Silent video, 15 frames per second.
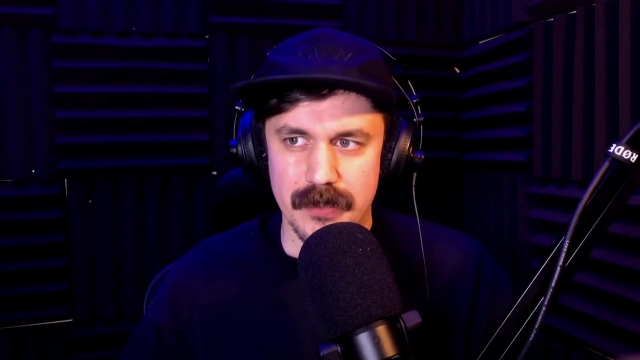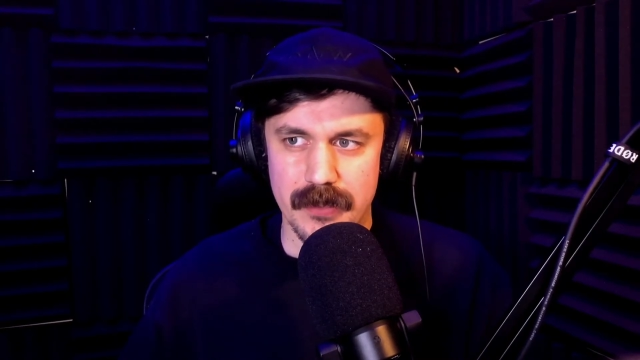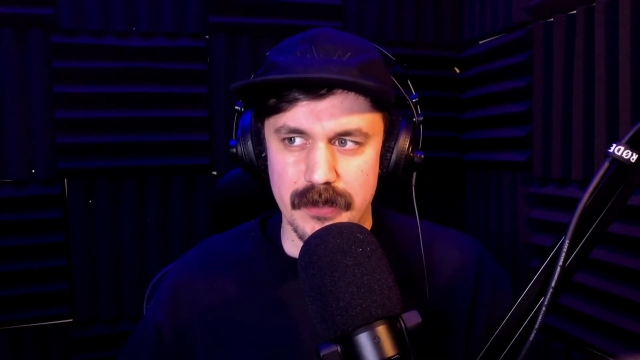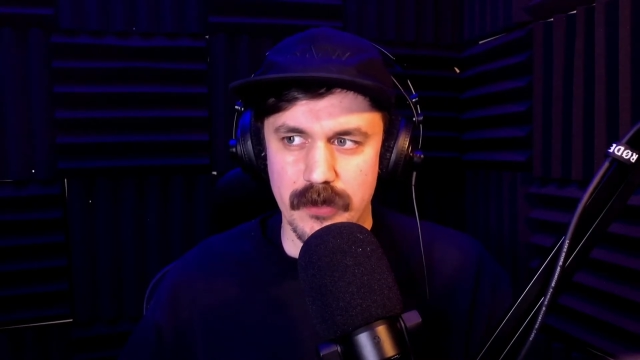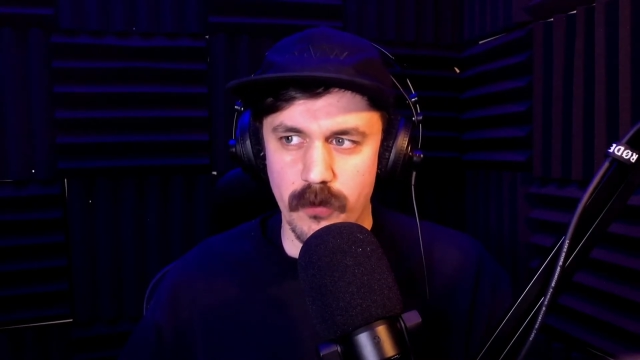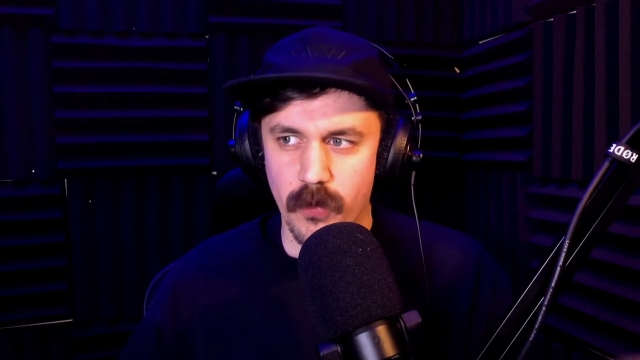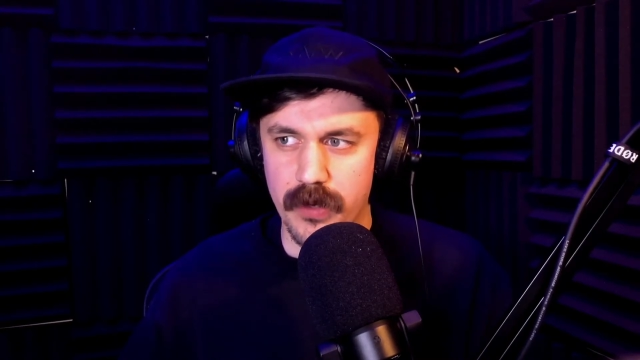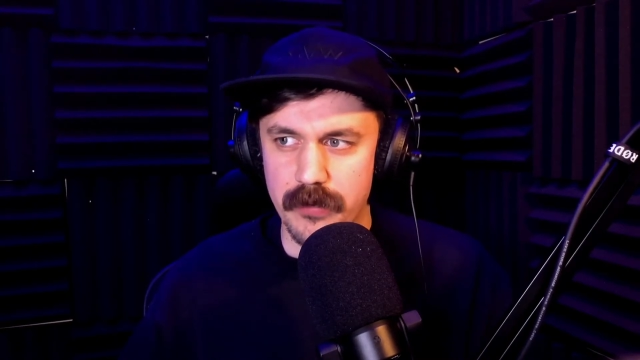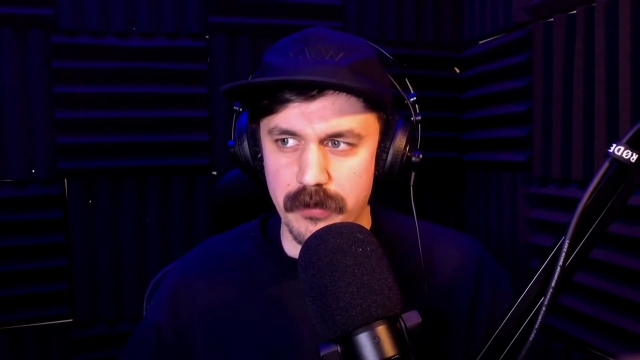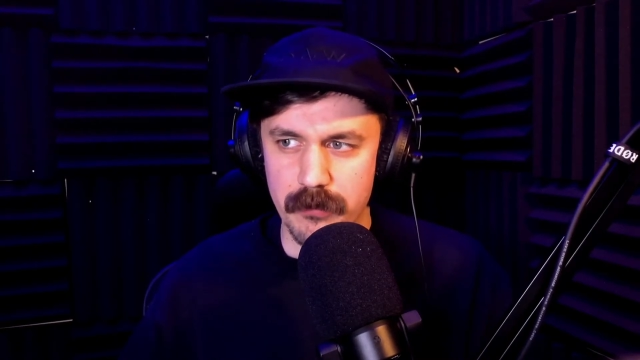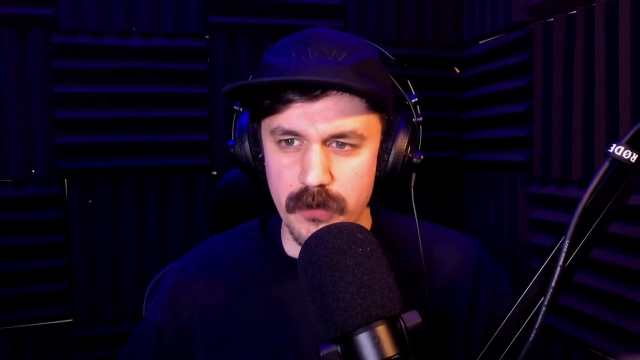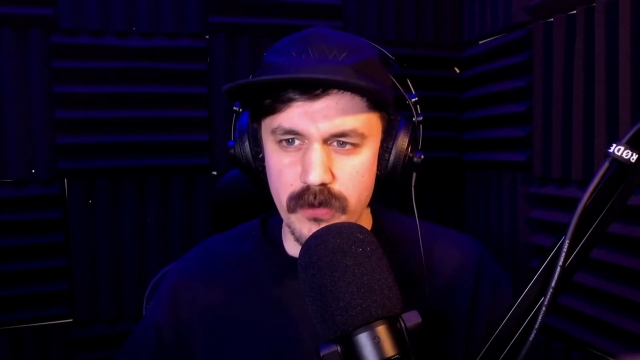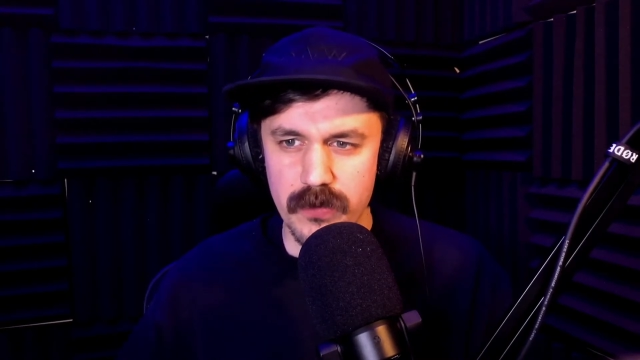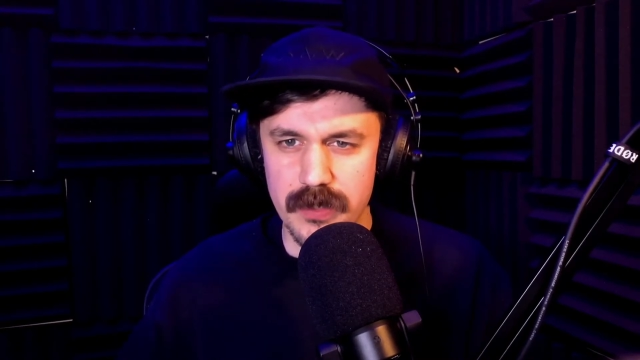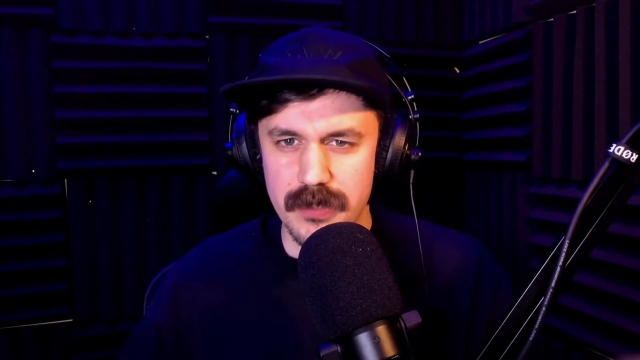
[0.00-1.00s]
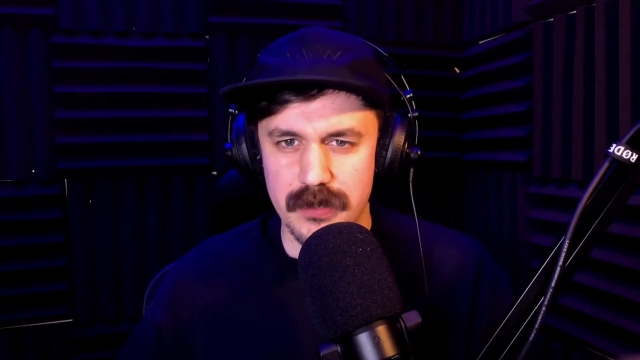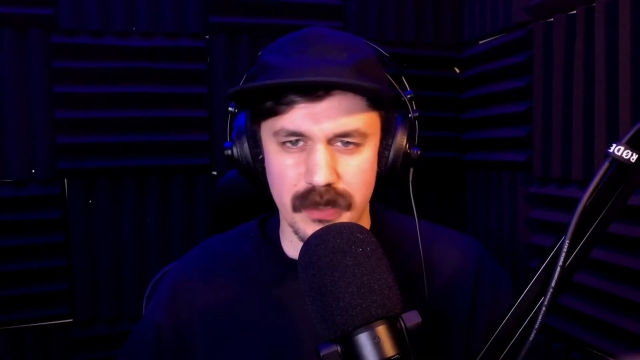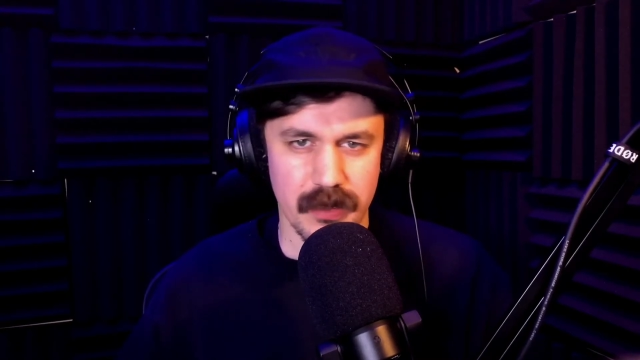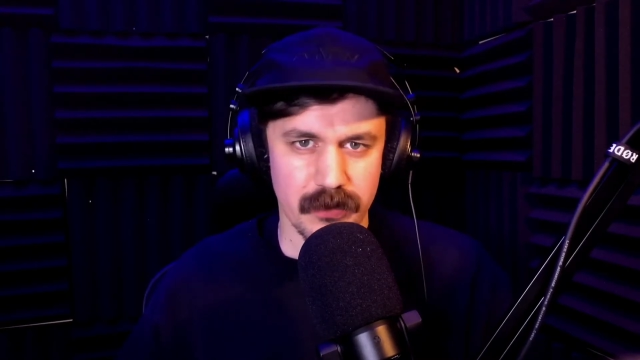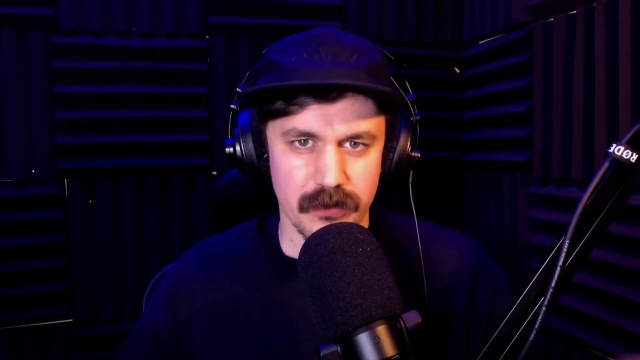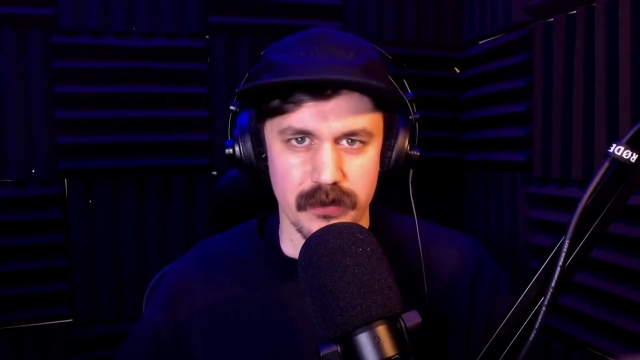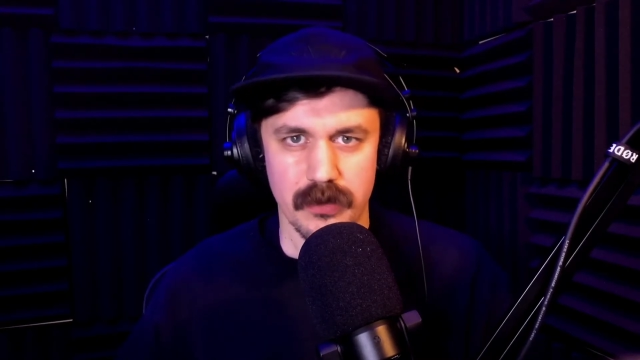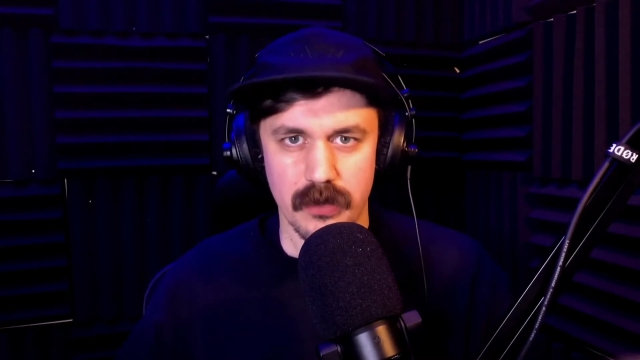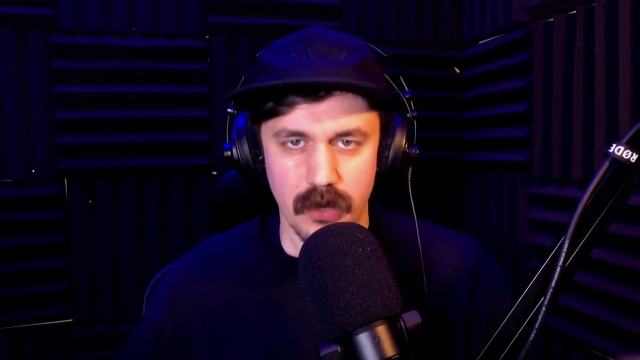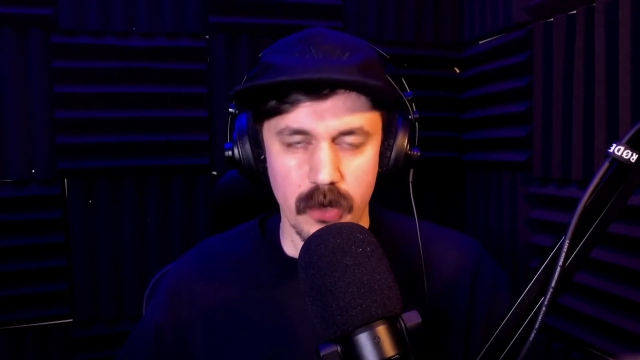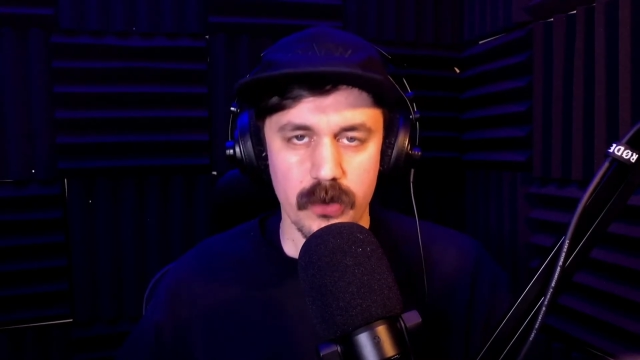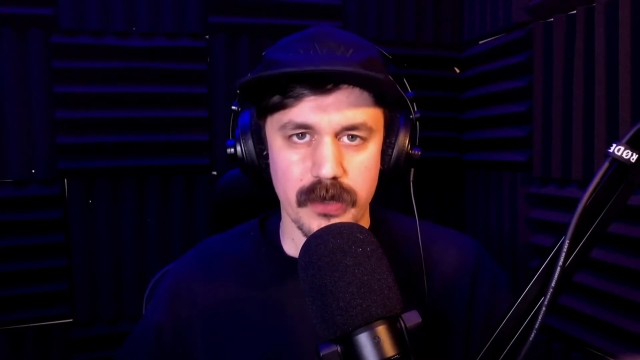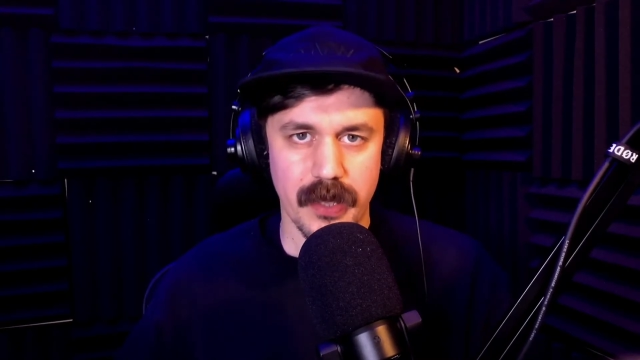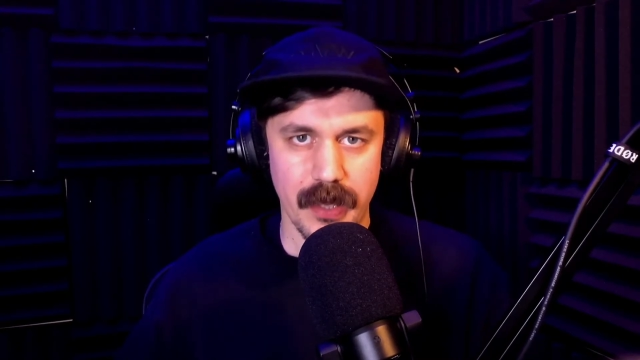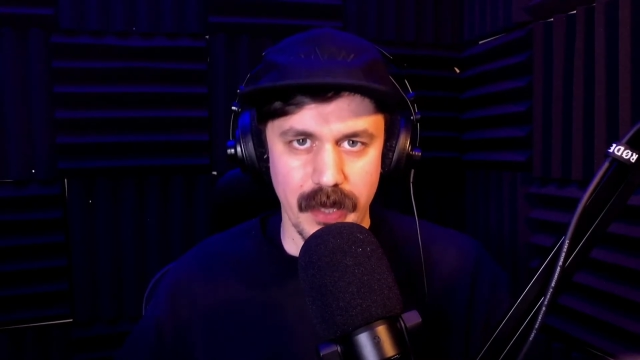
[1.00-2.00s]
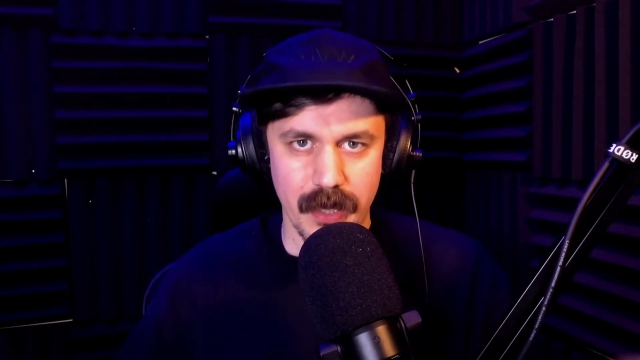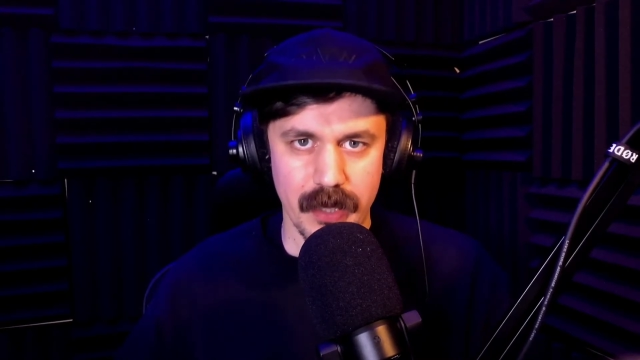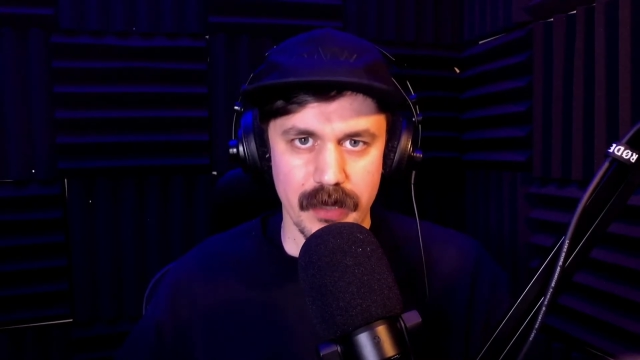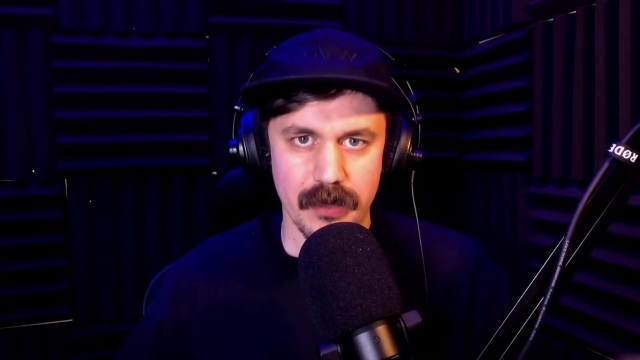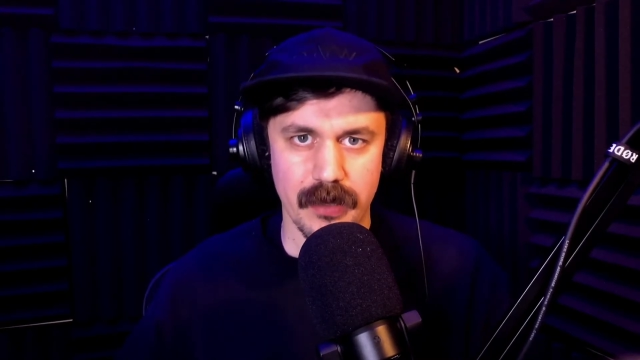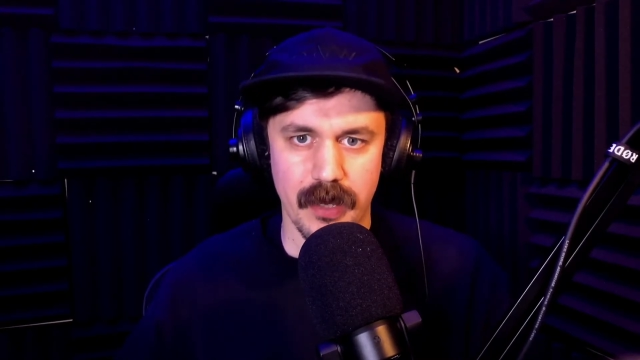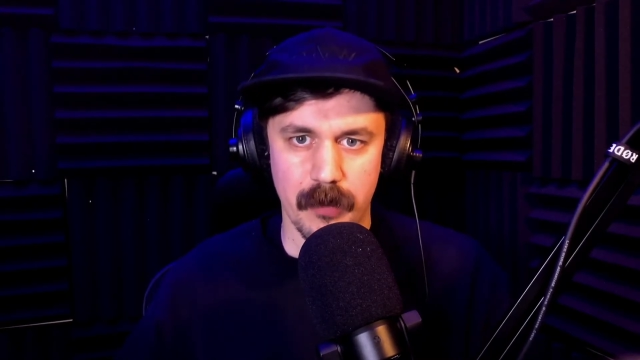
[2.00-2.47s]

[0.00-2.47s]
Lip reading: while the movie does okay